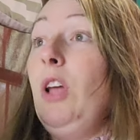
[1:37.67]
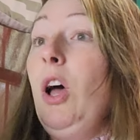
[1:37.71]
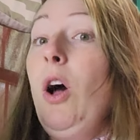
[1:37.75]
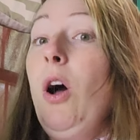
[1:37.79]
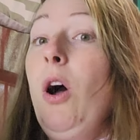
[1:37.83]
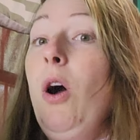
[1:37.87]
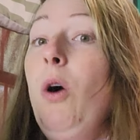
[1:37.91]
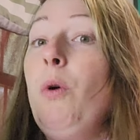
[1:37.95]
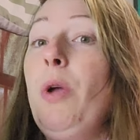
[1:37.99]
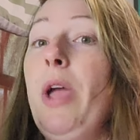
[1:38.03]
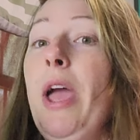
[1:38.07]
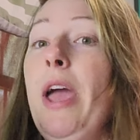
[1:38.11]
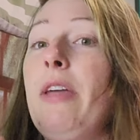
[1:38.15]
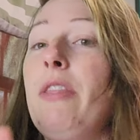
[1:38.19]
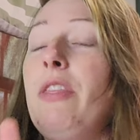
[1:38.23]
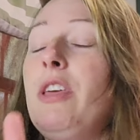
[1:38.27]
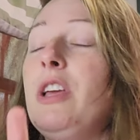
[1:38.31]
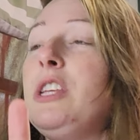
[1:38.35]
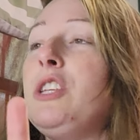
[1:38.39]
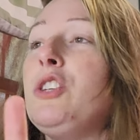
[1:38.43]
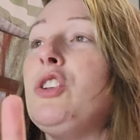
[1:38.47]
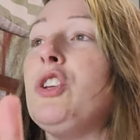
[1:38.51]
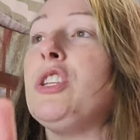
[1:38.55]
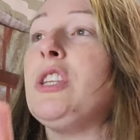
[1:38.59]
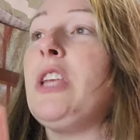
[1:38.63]
Okay,
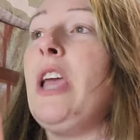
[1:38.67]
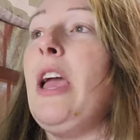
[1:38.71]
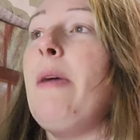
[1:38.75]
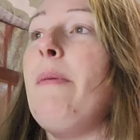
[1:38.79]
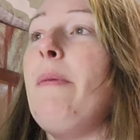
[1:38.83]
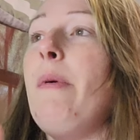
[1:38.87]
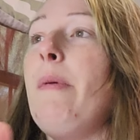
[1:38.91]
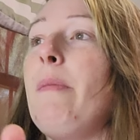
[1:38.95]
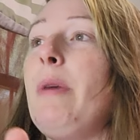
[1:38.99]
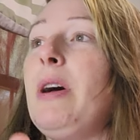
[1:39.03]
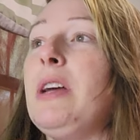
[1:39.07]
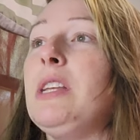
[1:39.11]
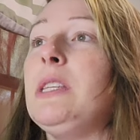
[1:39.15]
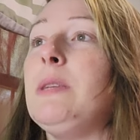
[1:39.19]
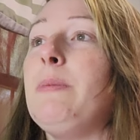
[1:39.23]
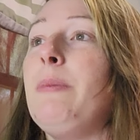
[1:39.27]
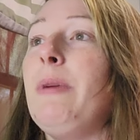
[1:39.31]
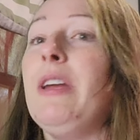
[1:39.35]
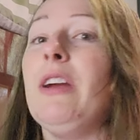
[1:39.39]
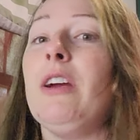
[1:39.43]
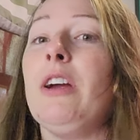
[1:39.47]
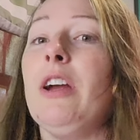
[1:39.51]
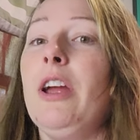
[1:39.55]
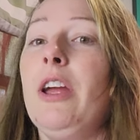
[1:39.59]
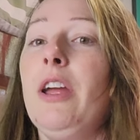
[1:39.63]
this just came in my
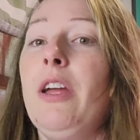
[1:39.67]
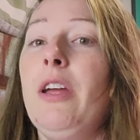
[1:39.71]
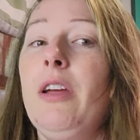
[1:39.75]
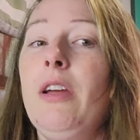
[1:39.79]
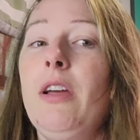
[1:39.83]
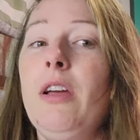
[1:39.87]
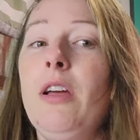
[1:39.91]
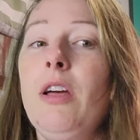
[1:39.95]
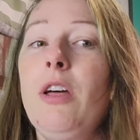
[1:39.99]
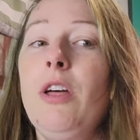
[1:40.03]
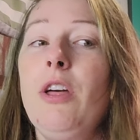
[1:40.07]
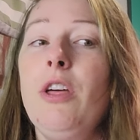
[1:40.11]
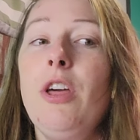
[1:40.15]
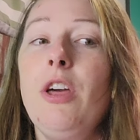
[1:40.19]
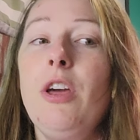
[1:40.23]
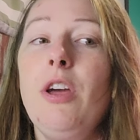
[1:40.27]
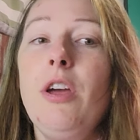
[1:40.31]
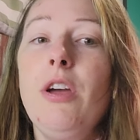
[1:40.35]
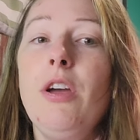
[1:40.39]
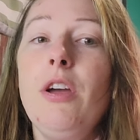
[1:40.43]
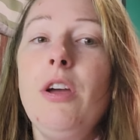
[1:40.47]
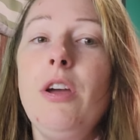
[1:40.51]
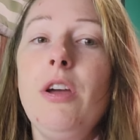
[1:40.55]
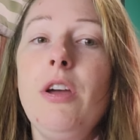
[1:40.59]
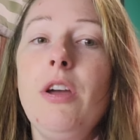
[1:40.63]
spirit.
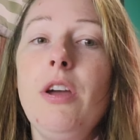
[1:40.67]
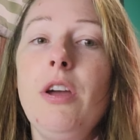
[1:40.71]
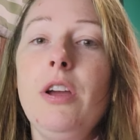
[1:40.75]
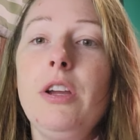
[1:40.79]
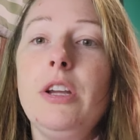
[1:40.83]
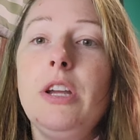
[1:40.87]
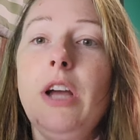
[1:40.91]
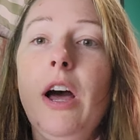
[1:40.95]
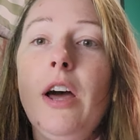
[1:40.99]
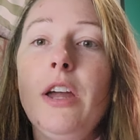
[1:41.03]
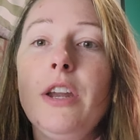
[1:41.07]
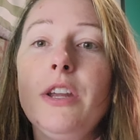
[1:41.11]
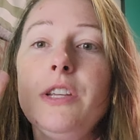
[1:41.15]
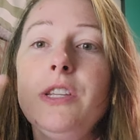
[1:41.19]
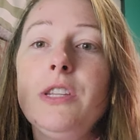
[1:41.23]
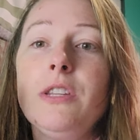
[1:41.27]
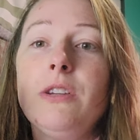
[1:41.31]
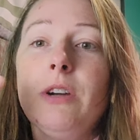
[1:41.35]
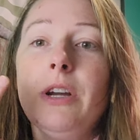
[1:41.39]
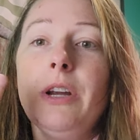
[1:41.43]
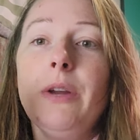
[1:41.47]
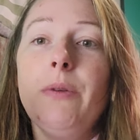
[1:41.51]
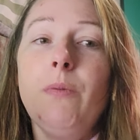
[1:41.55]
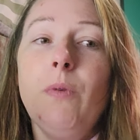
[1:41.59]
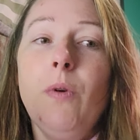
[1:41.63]
God is
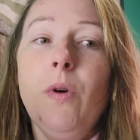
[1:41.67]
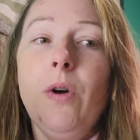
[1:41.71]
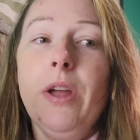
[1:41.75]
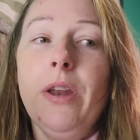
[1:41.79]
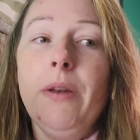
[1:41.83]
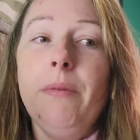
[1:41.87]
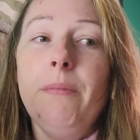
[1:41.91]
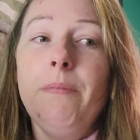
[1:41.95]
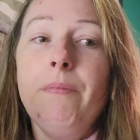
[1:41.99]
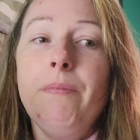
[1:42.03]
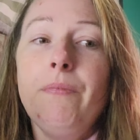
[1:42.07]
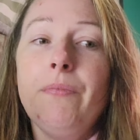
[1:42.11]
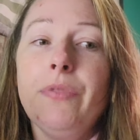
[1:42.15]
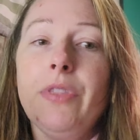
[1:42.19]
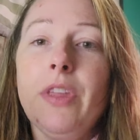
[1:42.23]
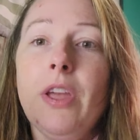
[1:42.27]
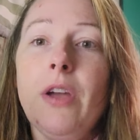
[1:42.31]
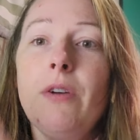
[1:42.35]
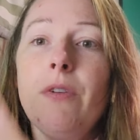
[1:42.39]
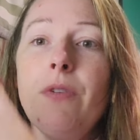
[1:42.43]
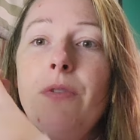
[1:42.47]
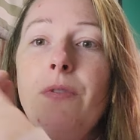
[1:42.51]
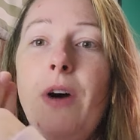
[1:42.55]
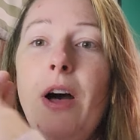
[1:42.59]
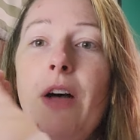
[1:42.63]
three and one.
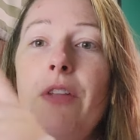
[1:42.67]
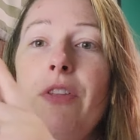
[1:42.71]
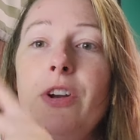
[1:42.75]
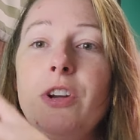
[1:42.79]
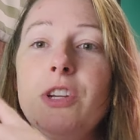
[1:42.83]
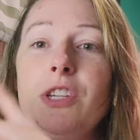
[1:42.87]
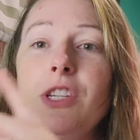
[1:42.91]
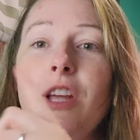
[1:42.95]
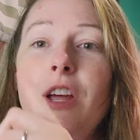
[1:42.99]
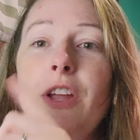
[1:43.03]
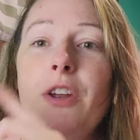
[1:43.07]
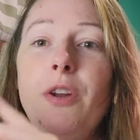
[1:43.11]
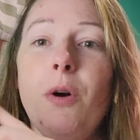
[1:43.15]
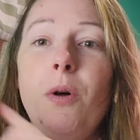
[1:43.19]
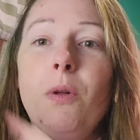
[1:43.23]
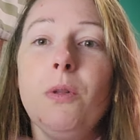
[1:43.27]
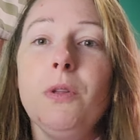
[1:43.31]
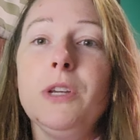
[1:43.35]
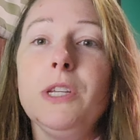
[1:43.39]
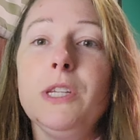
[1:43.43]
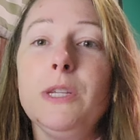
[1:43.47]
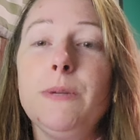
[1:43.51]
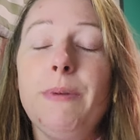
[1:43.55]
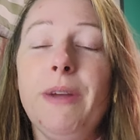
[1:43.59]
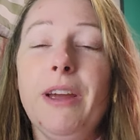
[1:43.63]
Father, Son,
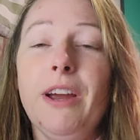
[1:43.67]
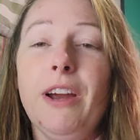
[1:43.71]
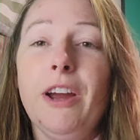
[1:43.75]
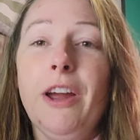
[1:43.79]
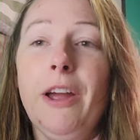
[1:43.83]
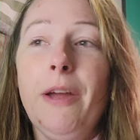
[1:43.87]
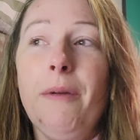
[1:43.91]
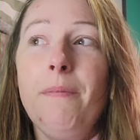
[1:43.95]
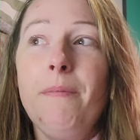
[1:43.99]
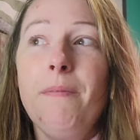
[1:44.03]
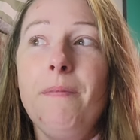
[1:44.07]
Holy Spirit.